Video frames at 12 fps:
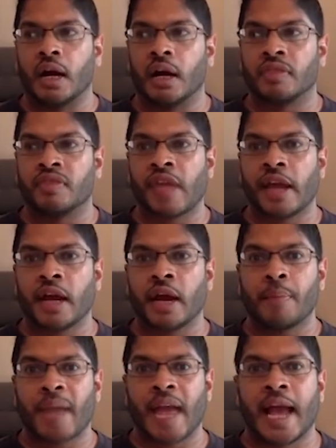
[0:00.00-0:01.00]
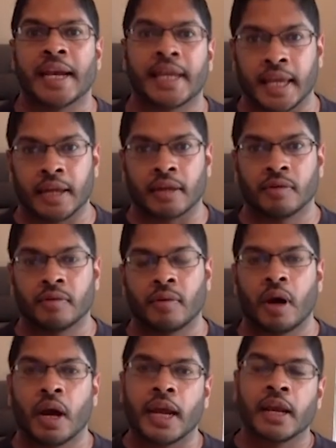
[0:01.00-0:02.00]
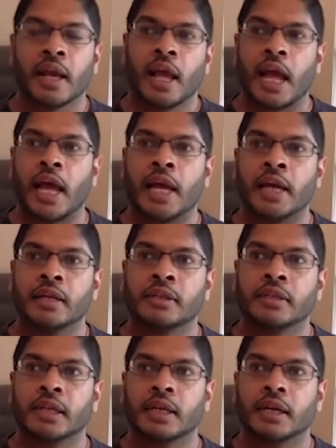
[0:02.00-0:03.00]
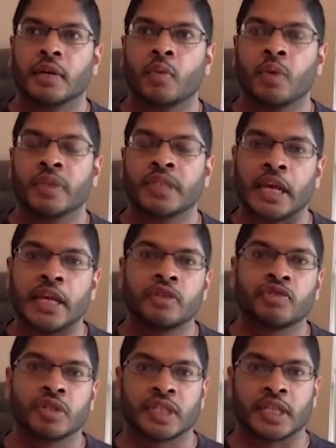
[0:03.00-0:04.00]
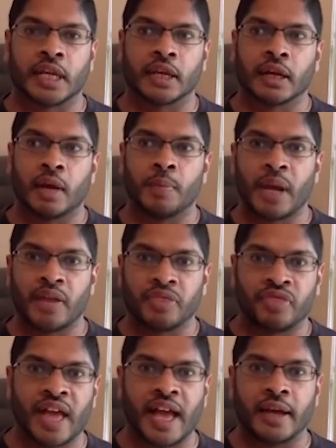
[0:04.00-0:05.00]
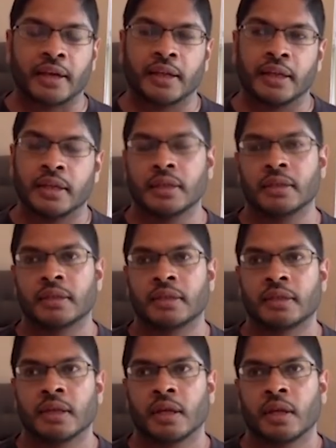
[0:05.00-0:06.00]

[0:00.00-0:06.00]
they are panicking, right? And what's interesting about that is,